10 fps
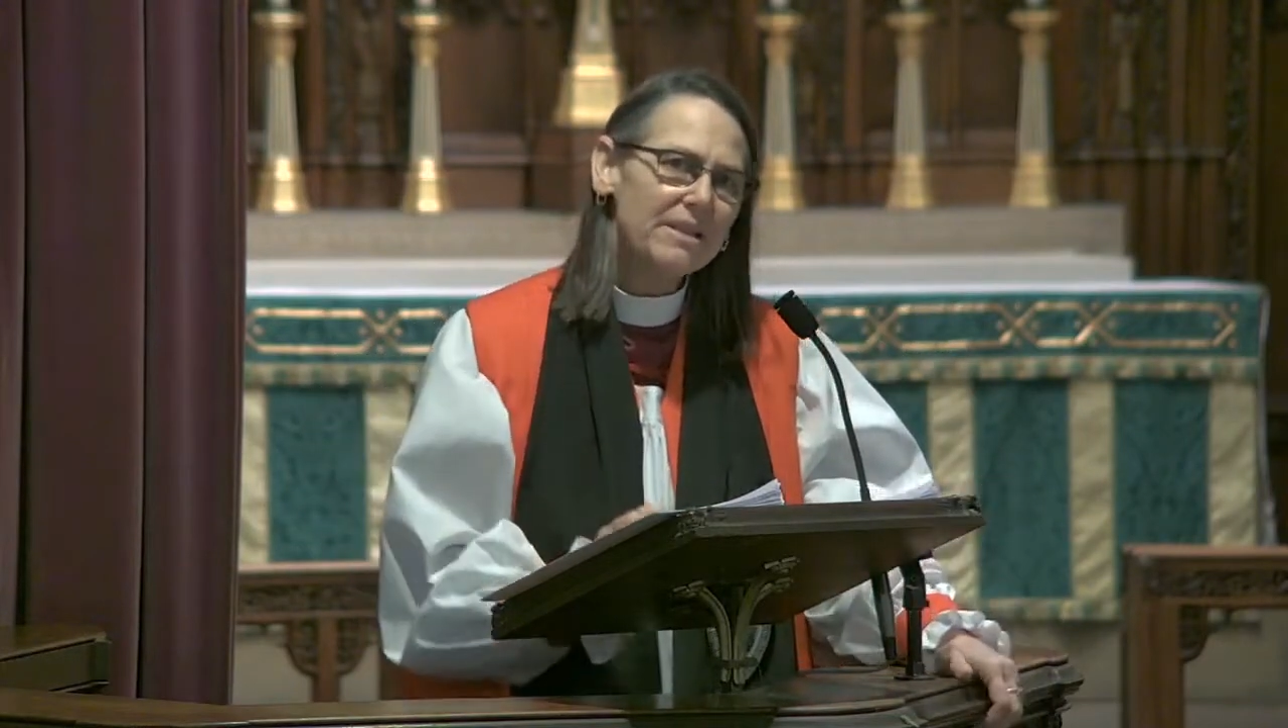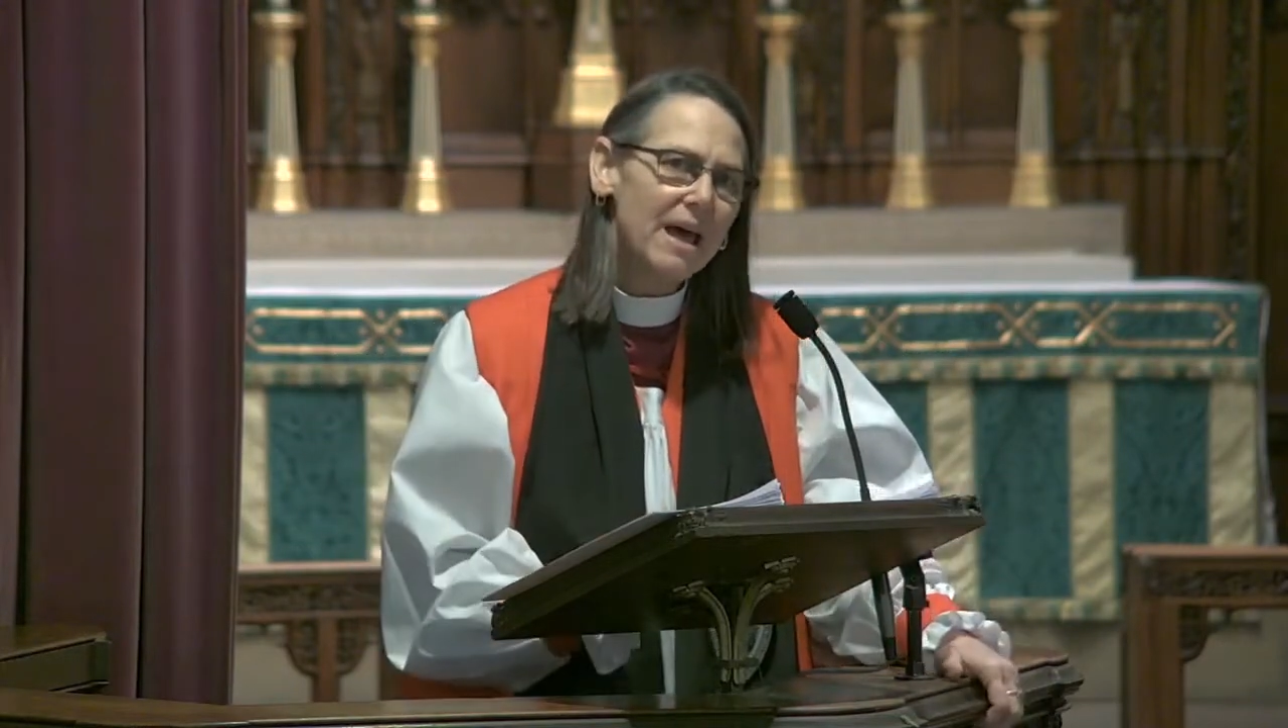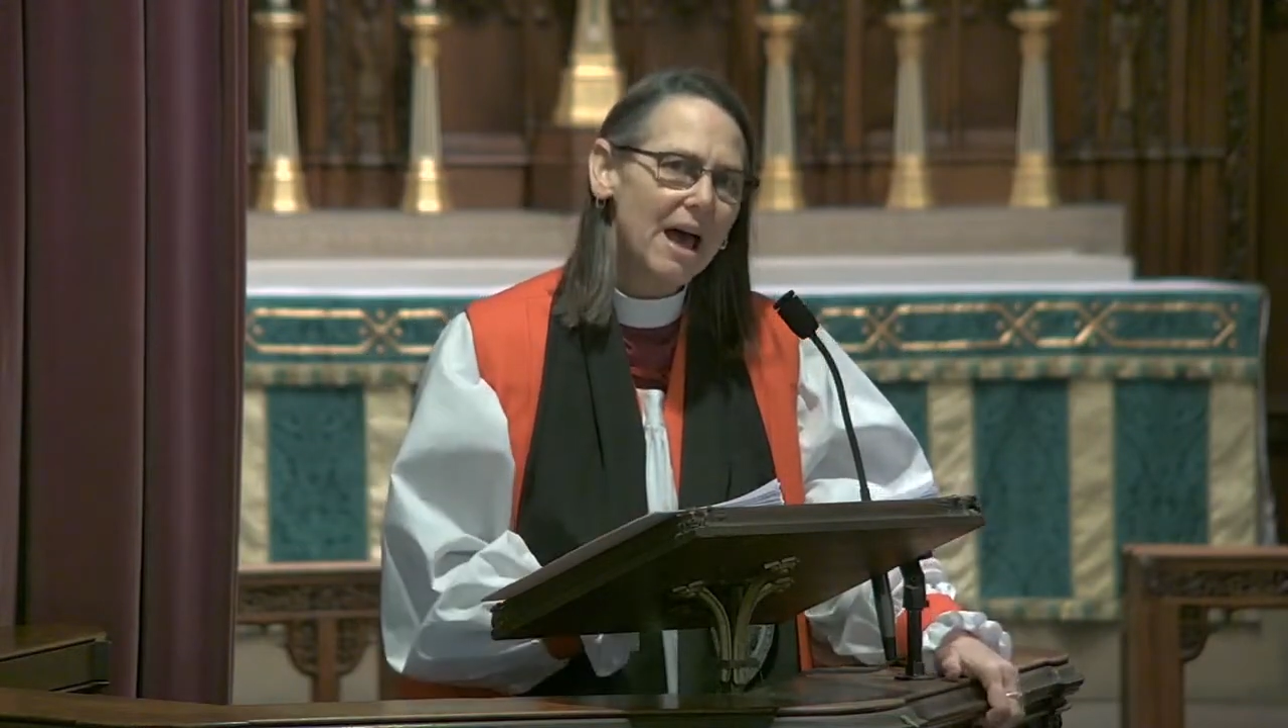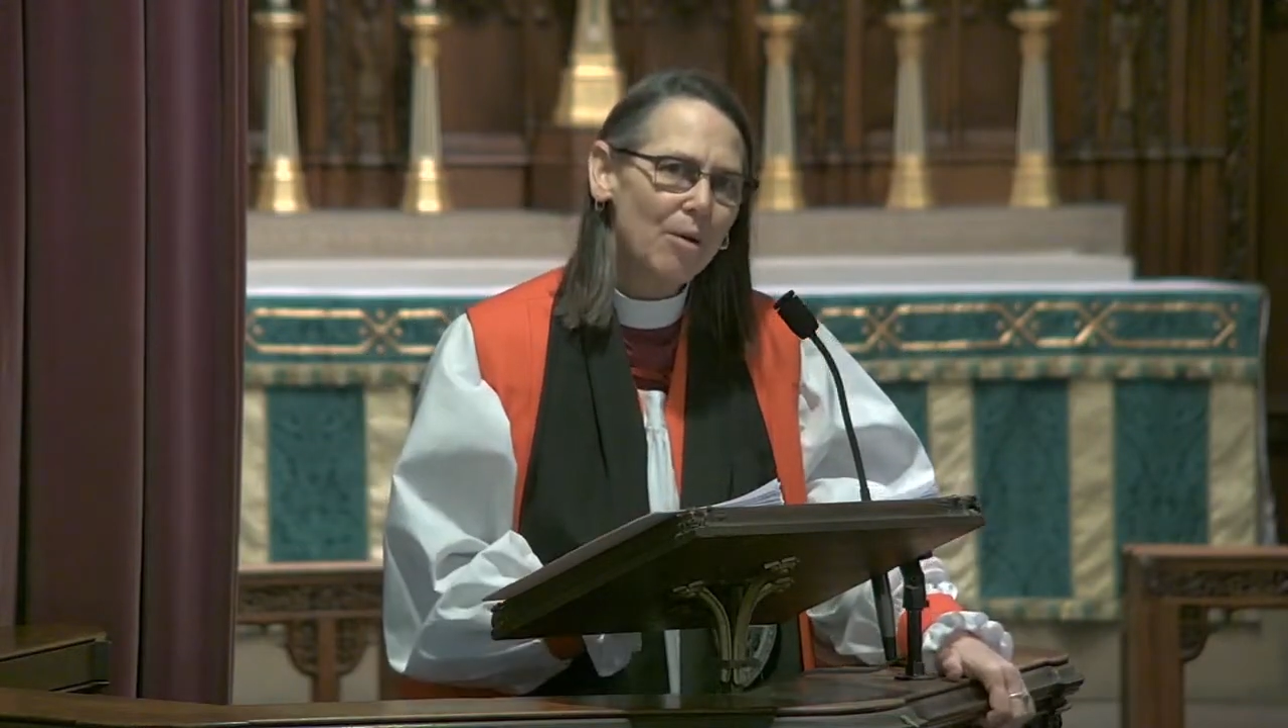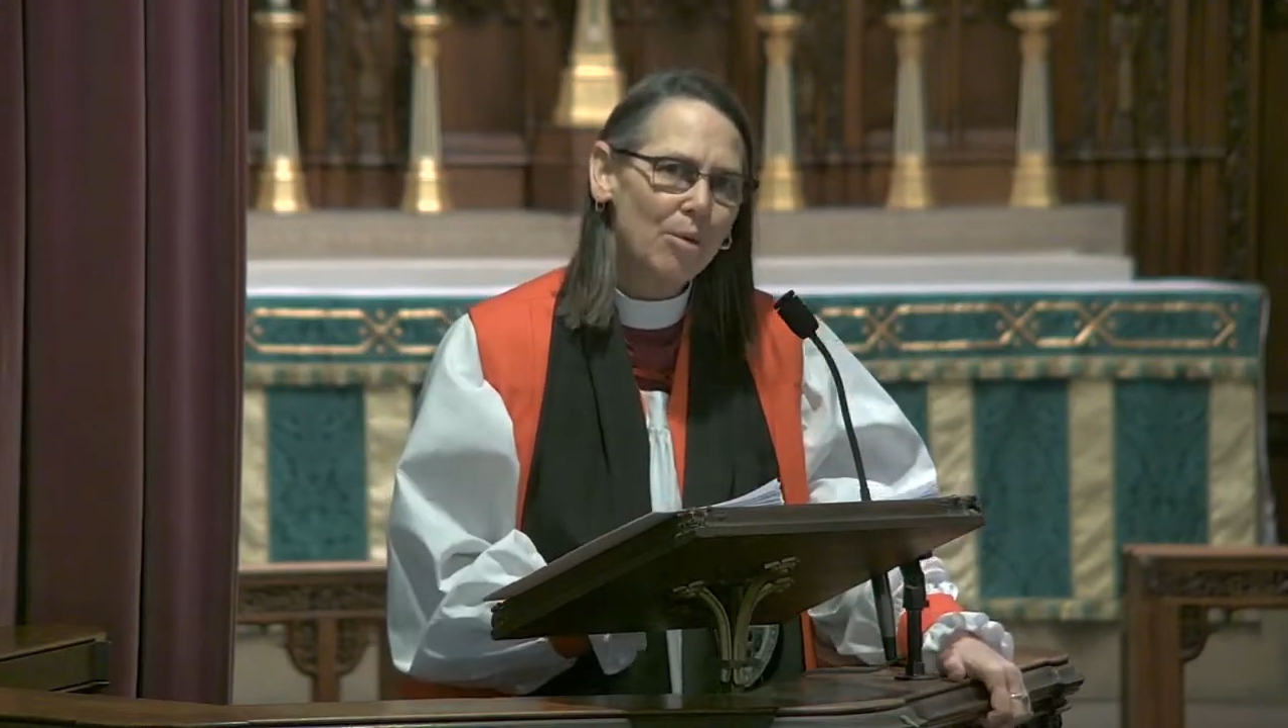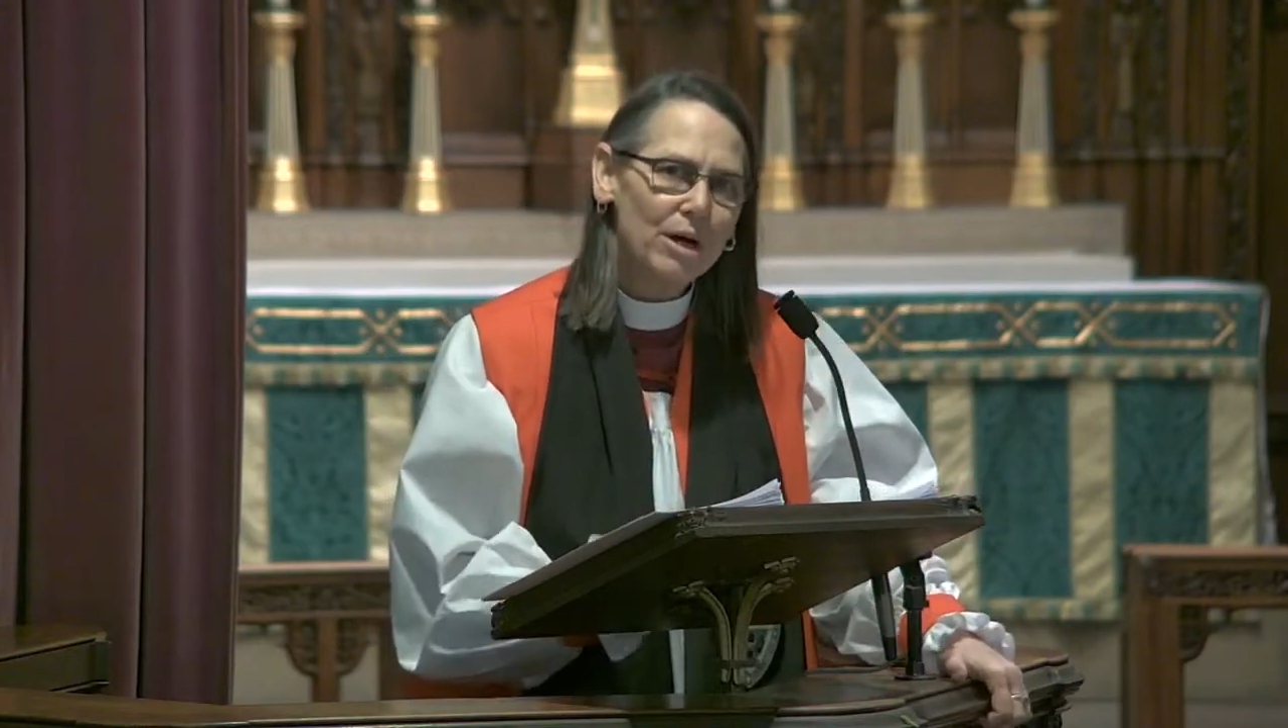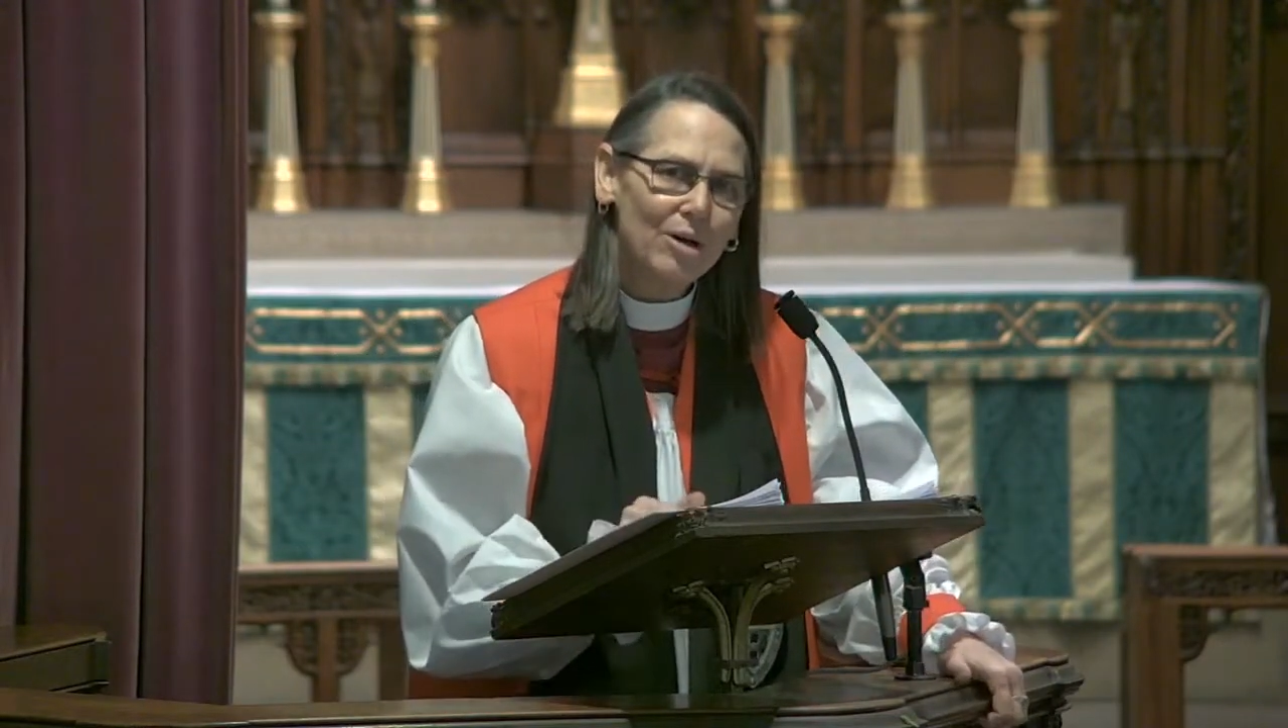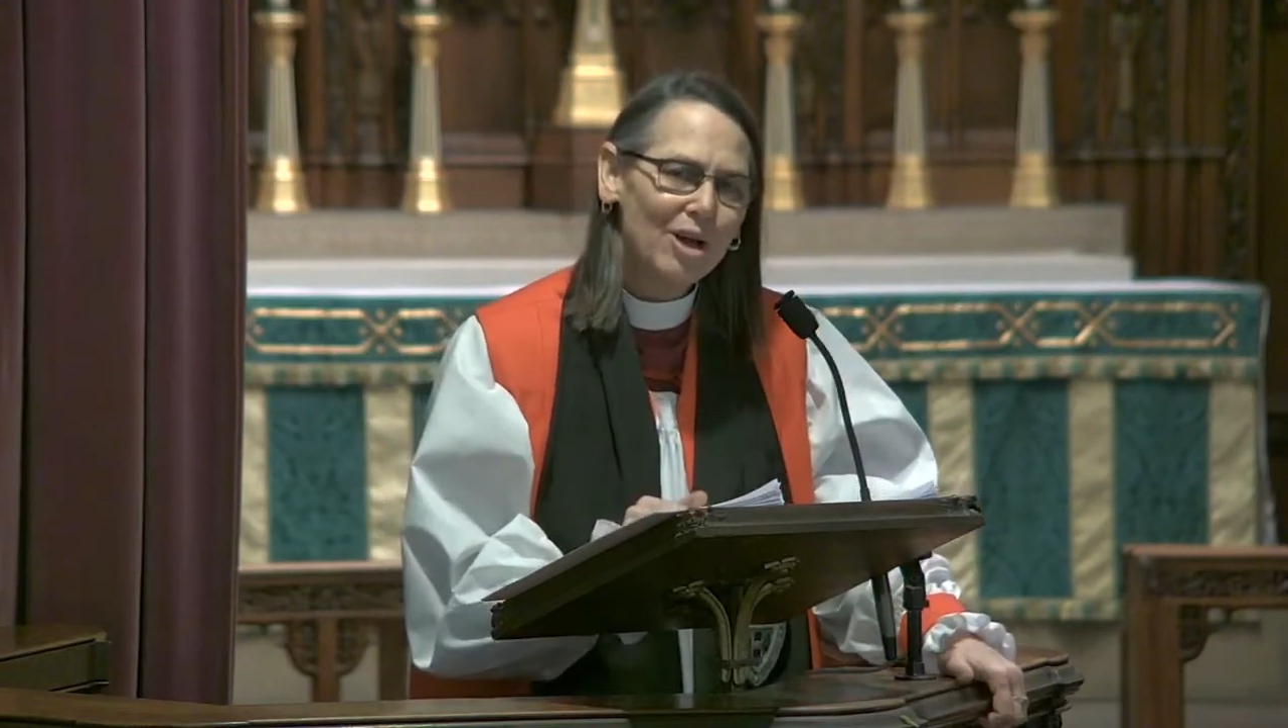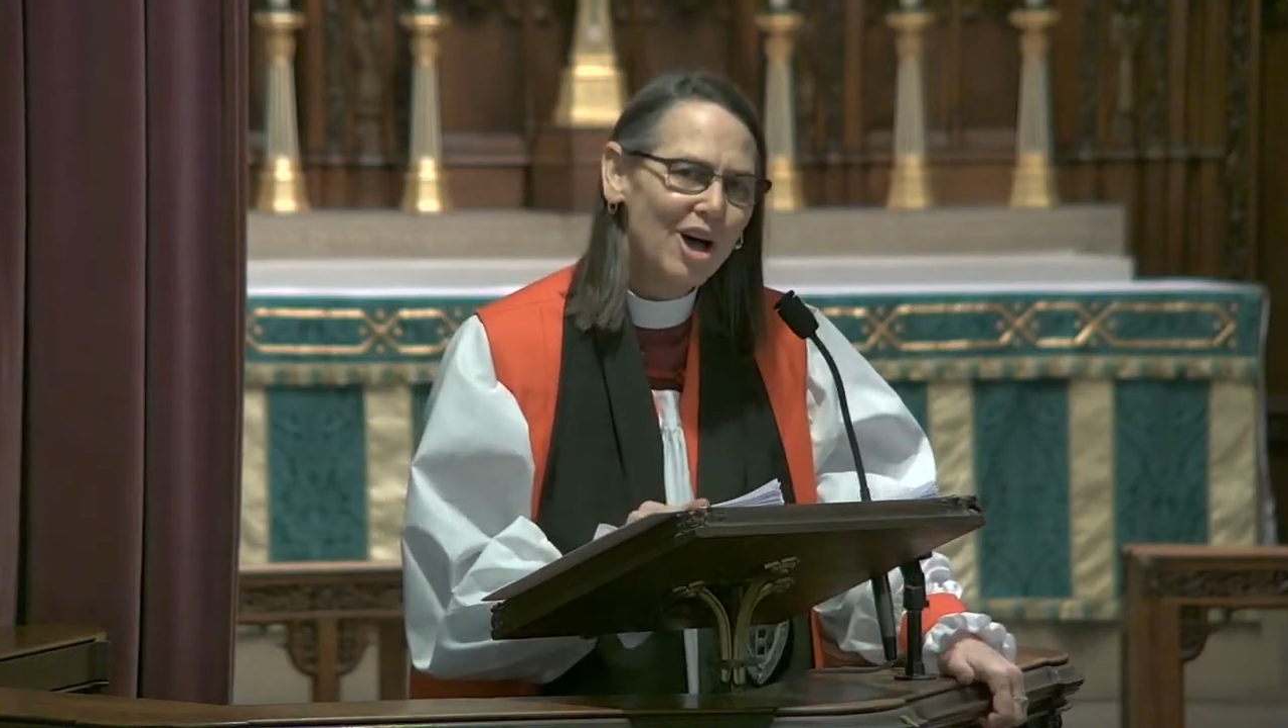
that will